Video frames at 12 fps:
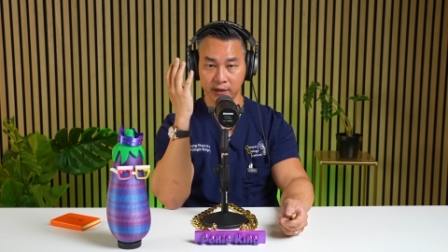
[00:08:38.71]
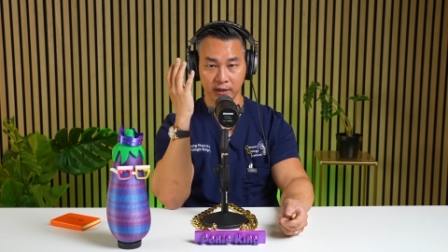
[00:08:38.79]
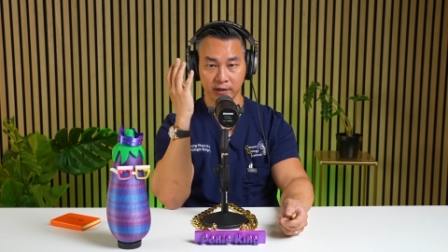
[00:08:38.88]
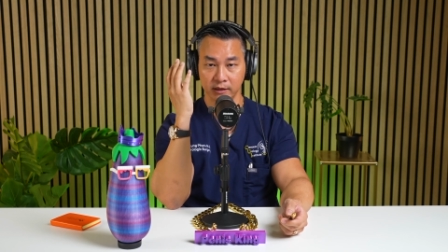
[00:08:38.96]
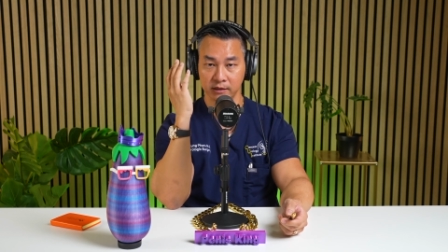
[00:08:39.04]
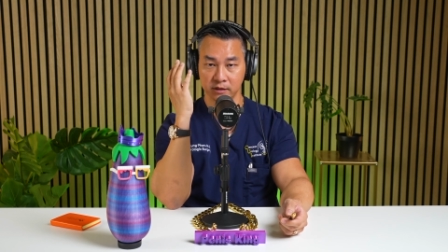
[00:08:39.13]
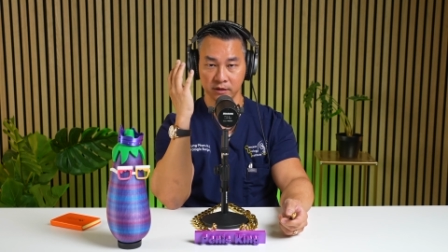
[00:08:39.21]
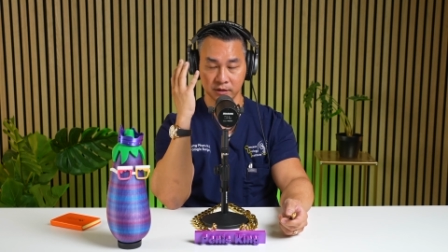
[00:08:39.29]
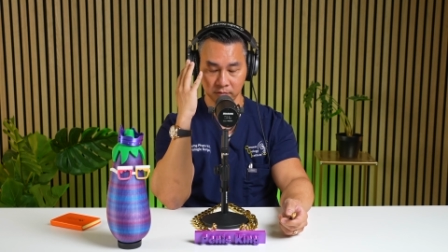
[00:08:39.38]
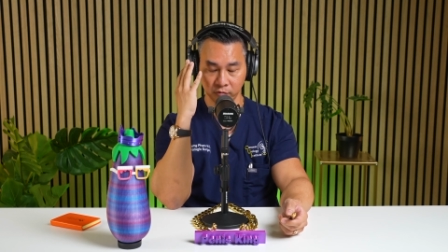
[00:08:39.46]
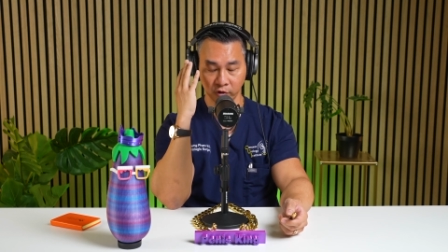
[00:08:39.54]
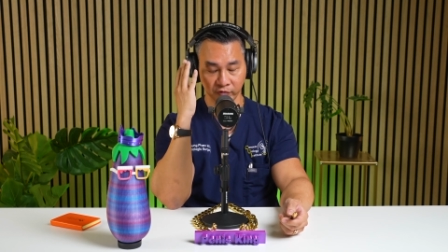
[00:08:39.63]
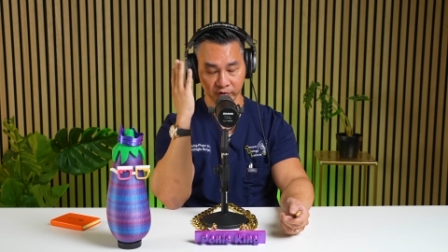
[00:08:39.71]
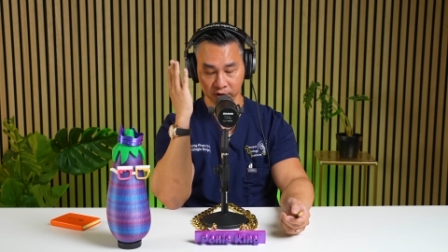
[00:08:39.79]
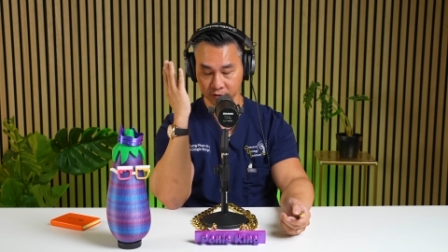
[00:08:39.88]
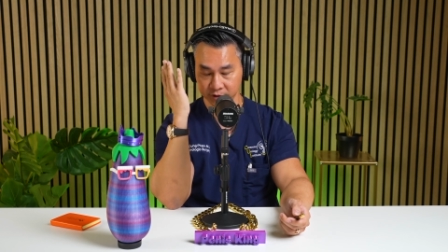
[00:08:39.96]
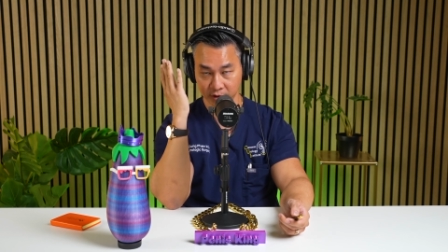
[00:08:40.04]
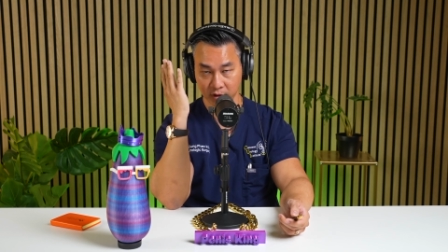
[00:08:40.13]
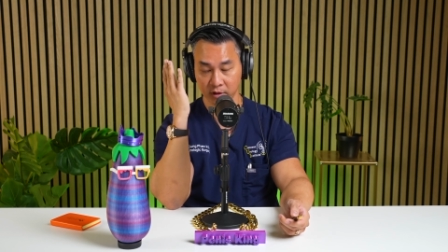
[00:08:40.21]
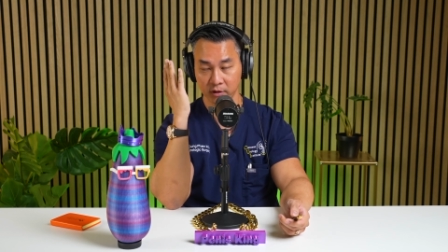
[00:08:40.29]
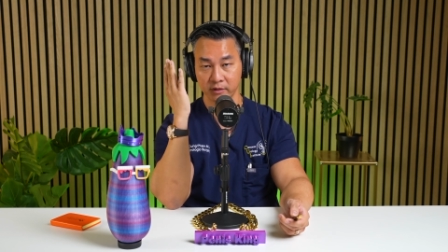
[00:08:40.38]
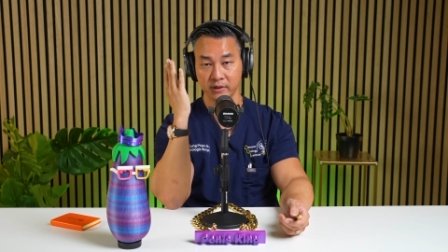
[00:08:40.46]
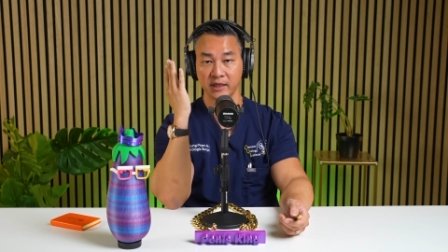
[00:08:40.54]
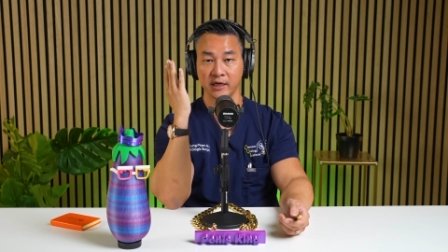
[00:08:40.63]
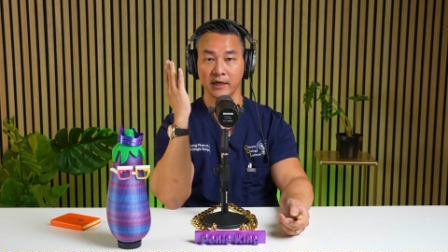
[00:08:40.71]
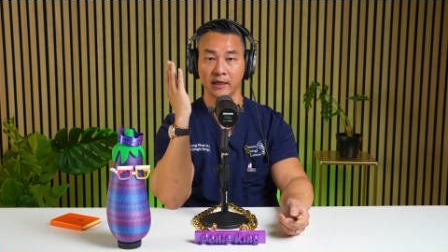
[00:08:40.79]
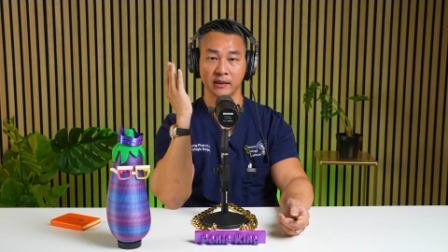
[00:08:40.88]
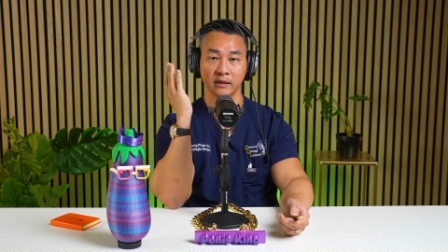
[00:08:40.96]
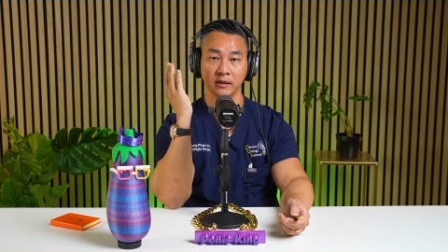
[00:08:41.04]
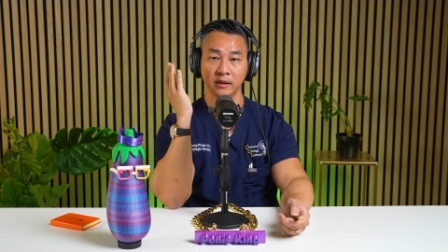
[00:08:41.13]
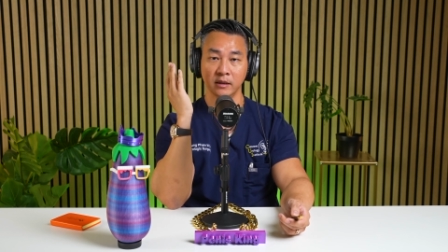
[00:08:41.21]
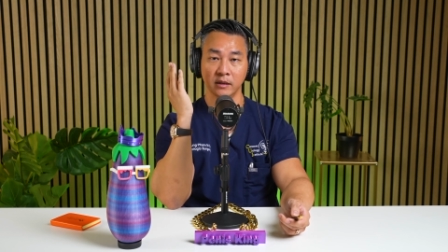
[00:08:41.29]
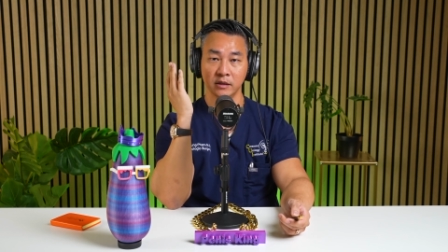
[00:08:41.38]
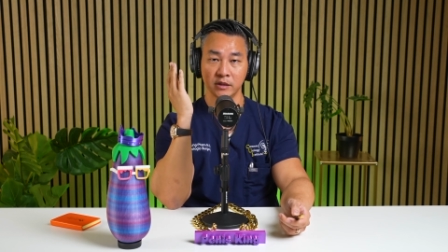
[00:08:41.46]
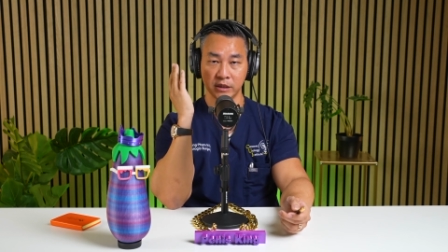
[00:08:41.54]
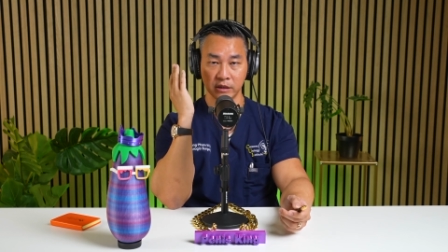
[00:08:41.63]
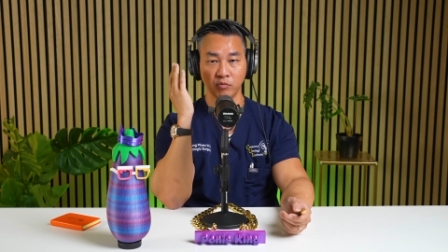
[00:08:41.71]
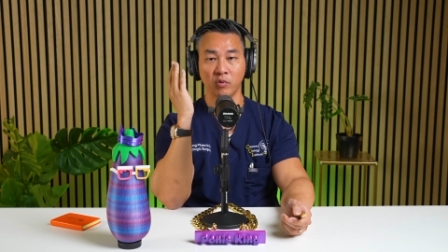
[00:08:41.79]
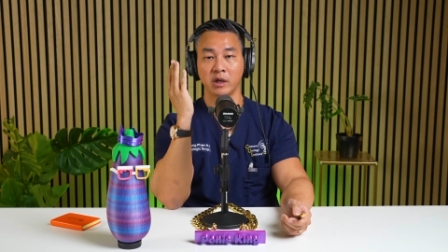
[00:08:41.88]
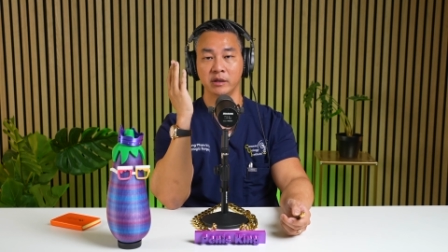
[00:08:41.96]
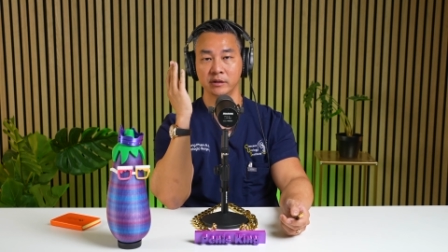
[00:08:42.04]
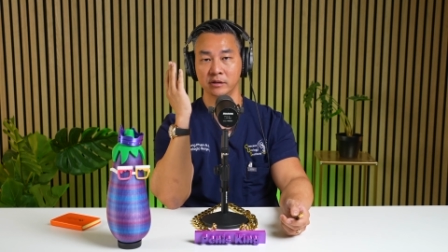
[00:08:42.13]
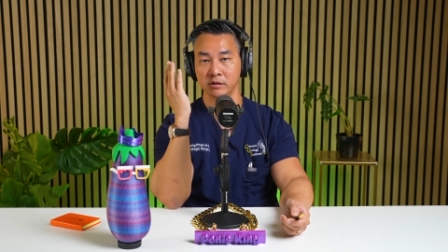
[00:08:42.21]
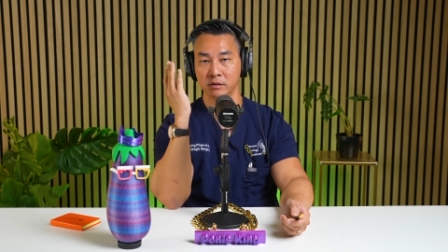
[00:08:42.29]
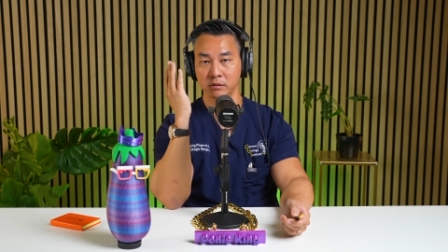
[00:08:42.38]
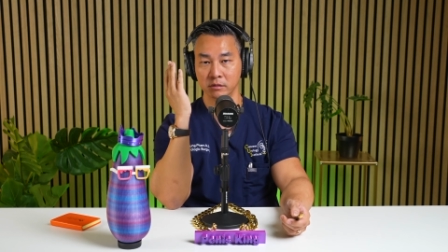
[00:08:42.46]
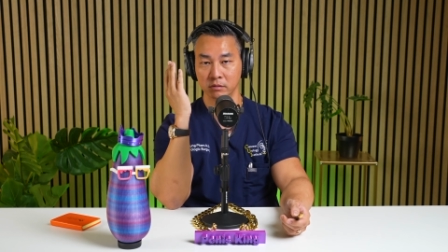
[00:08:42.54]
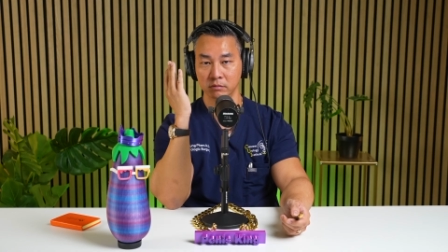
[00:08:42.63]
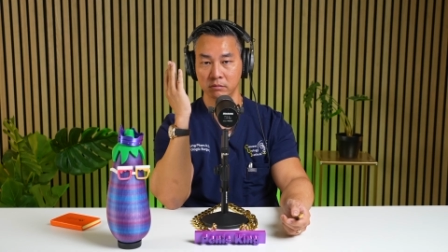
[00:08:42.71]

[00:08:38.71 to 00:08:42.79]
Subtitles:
and it just revealed to her that she wanted to